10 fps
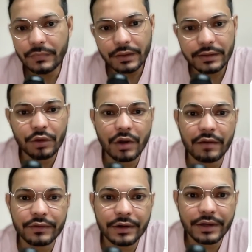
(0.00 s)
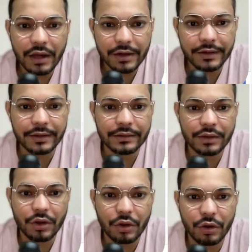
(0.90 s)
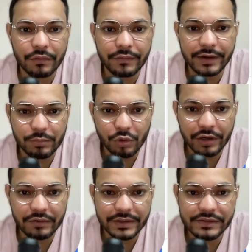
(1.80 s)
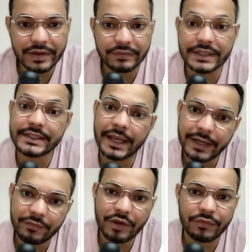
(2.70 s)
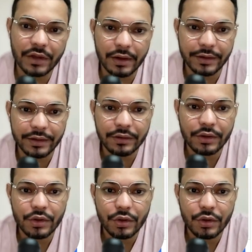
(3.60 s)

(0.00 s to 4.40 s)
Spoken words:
Now, after targeting of demographics, we have the second way of targeting,